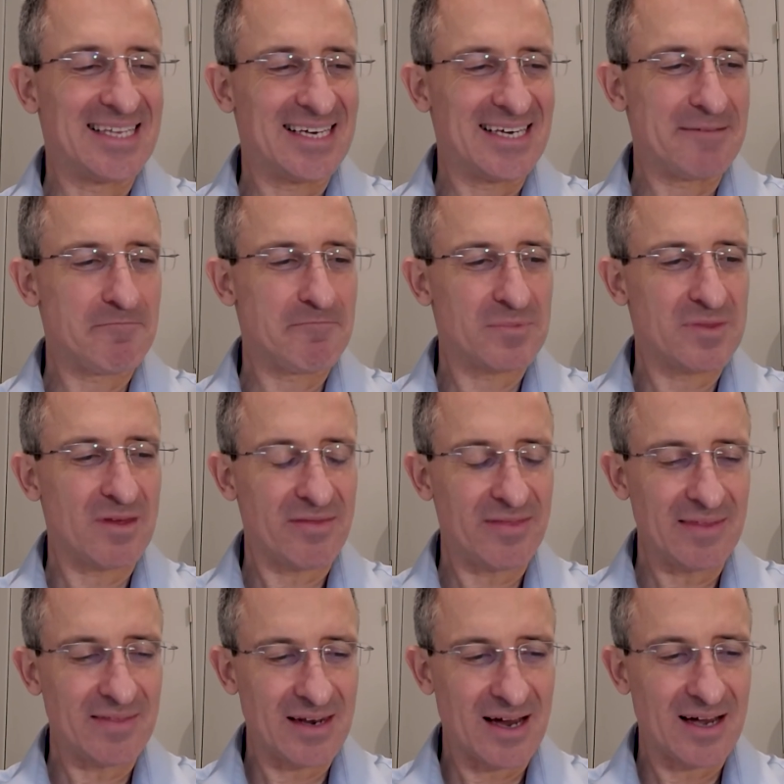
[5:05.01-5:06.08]
The, the
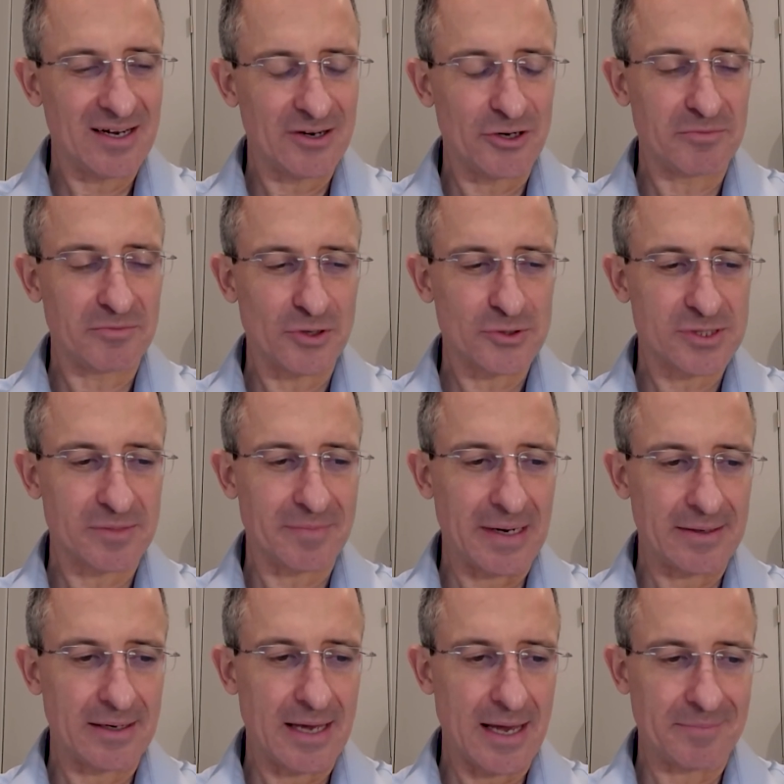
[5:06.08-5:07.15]
thing that I learned most
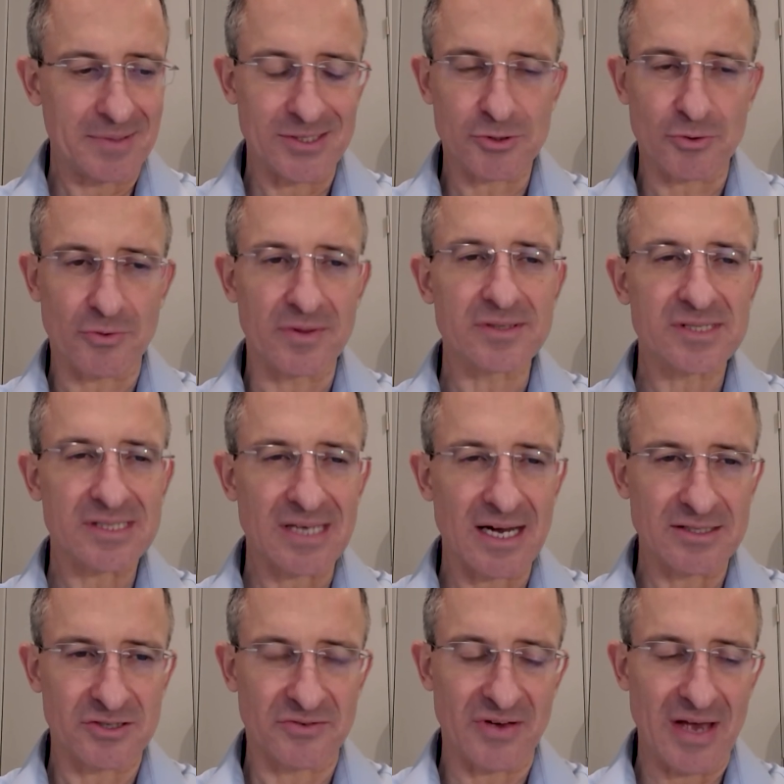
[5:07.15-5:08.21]
about happiness or the
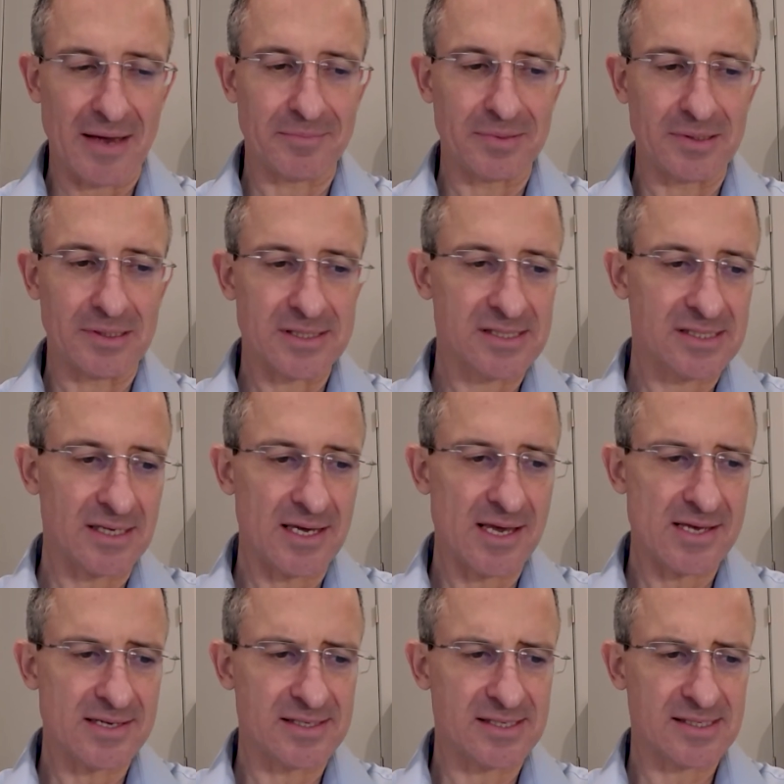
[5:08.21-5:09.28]
science of happiness
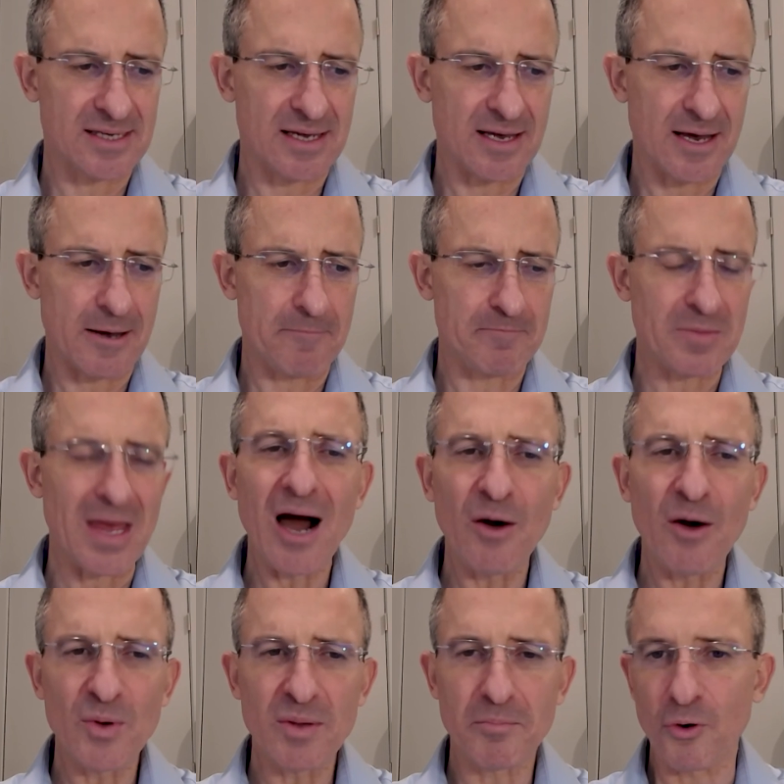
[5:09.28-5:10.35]
is uh,
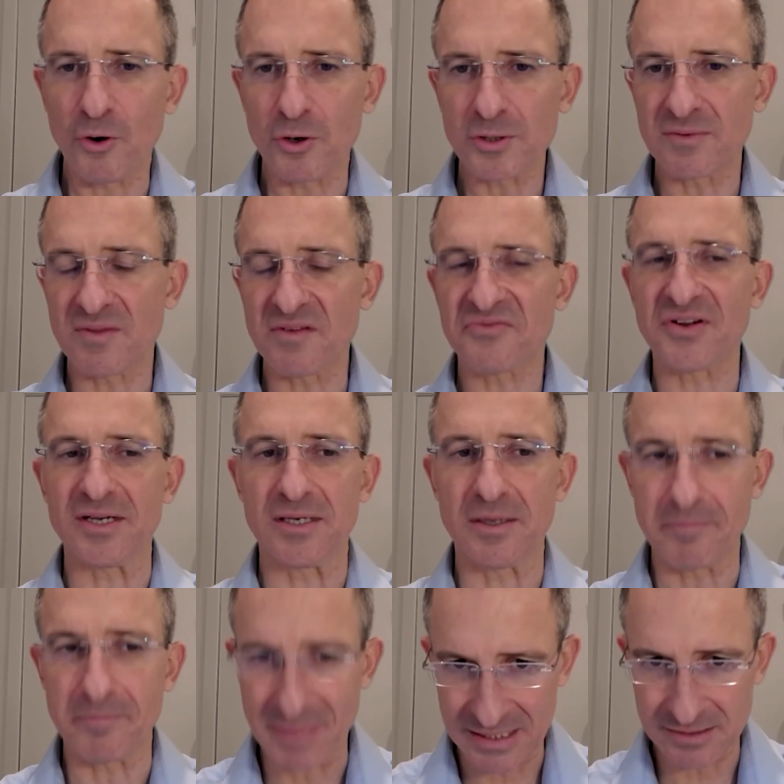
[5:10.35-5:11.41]
how important the
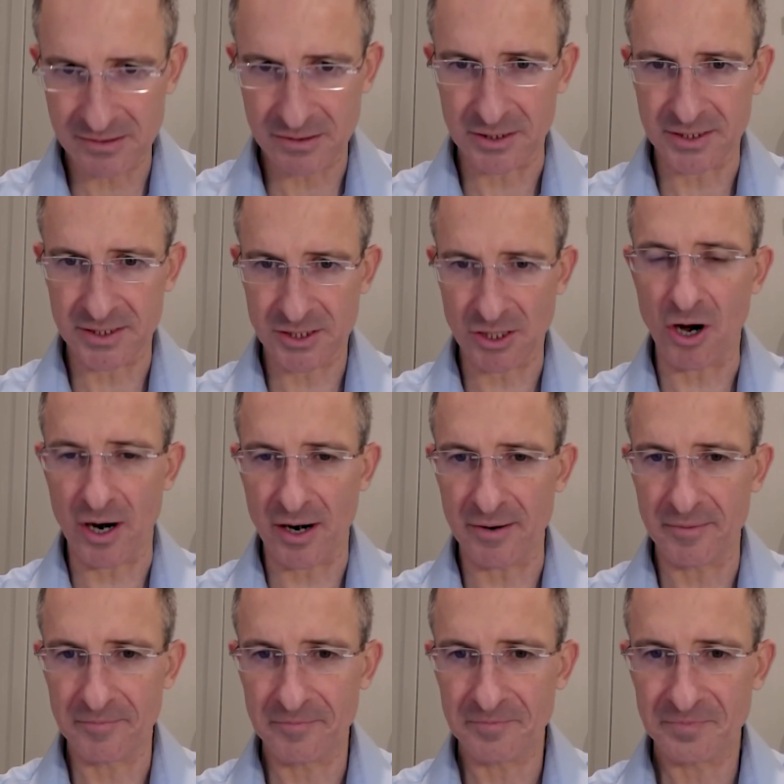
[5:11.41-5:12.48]
fundamentals
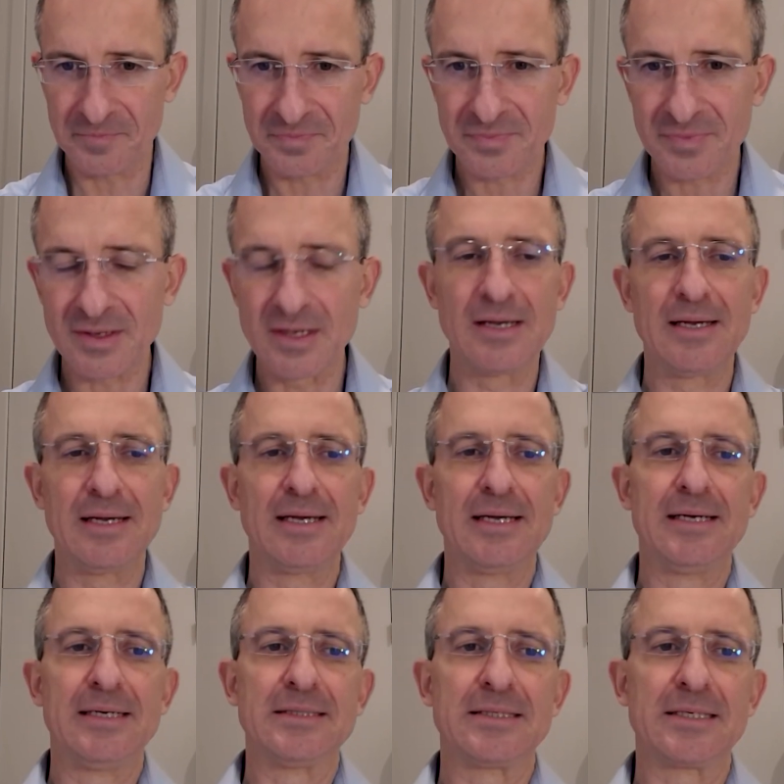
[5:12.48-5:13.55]
are.
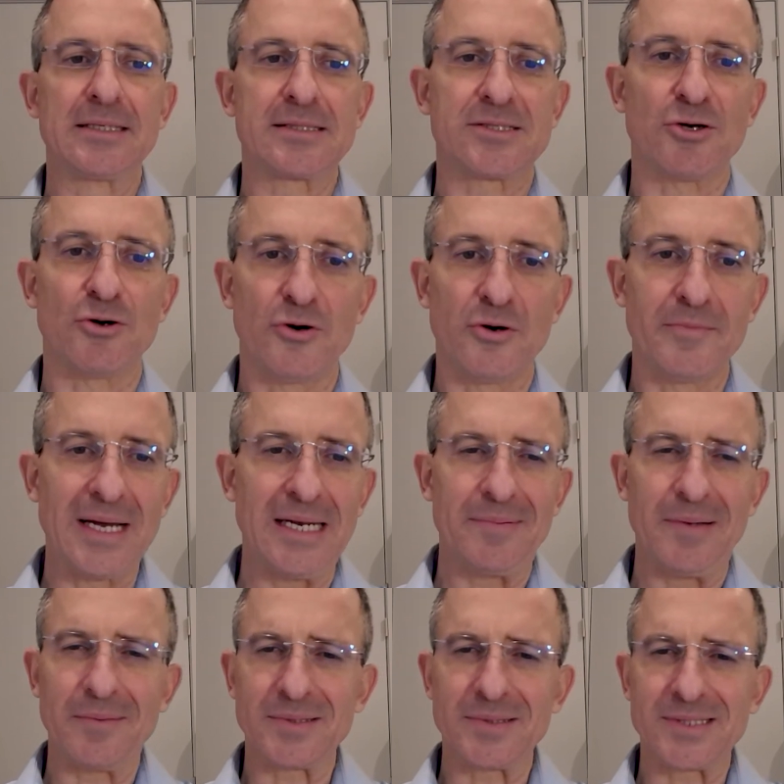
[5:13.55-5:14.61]
So
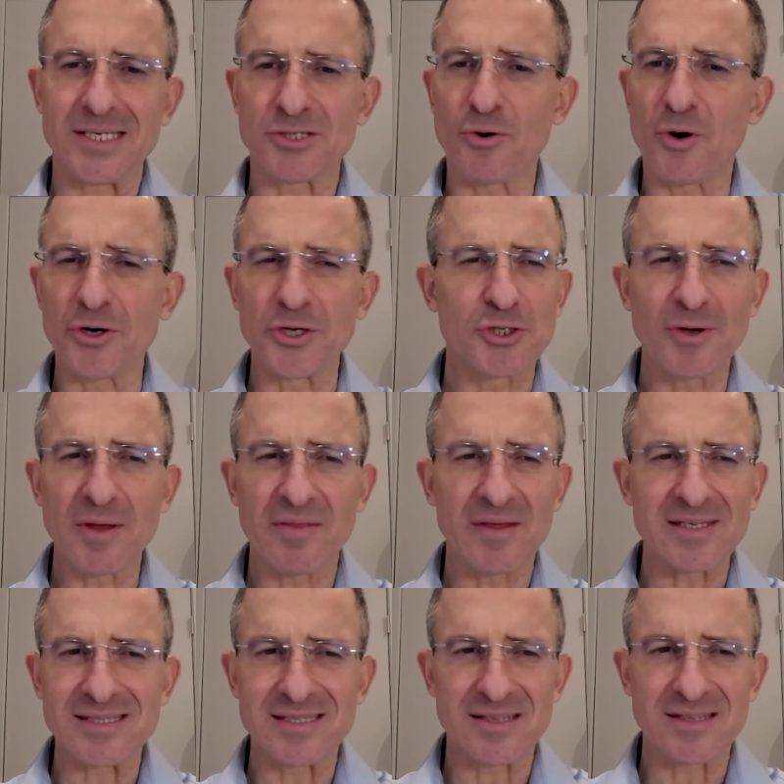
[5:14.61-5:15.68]
many people say, So are you doing
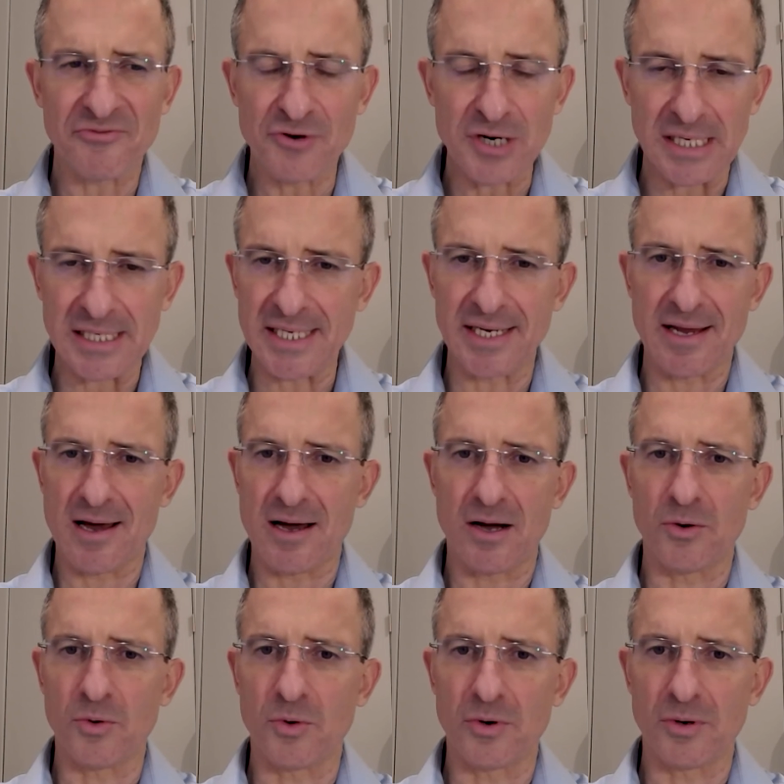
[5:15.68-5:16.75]
things differently
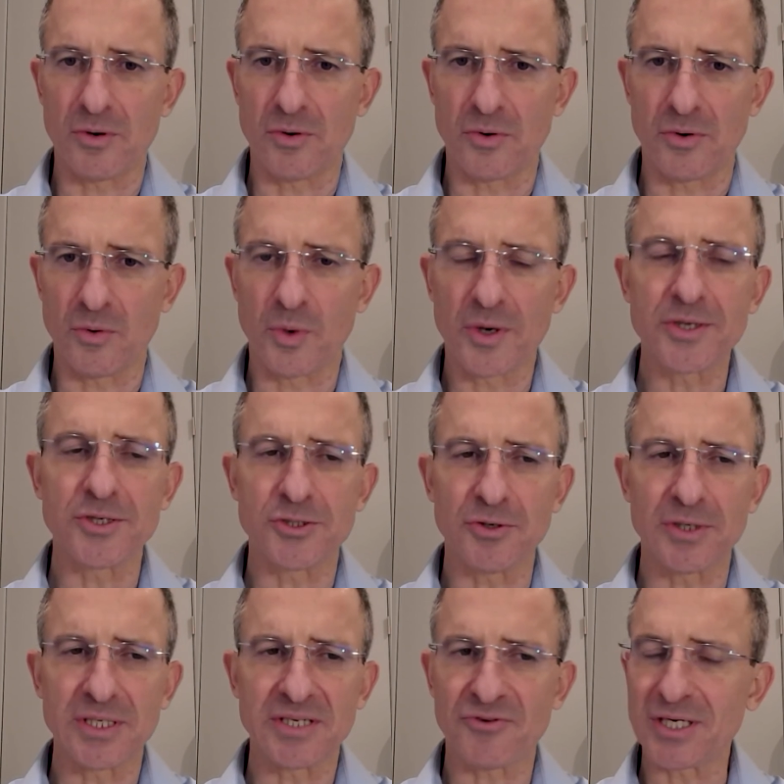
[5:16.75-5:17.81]
now? Or, or what are you
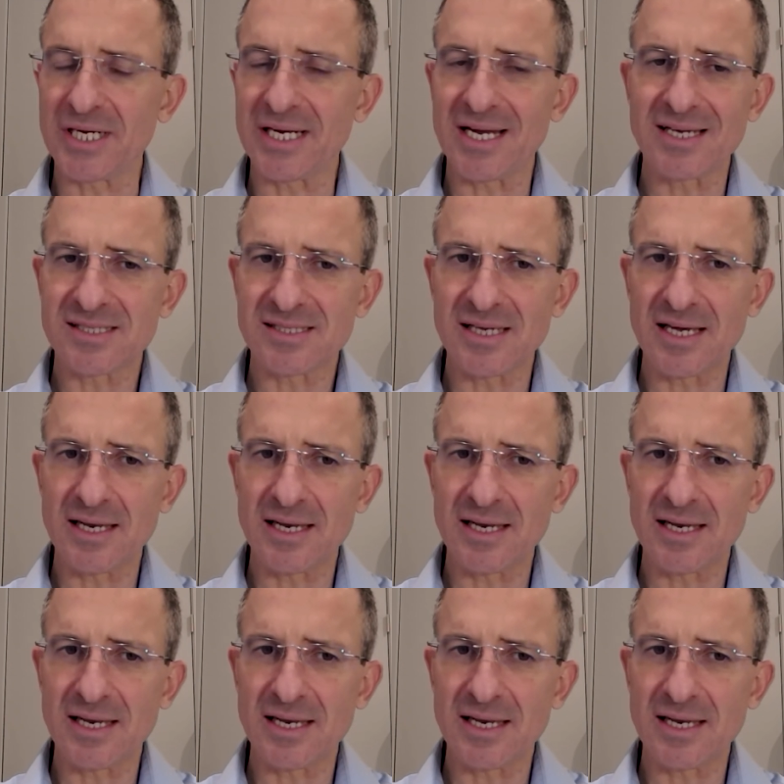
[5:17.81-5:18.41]
doing differently? And, I,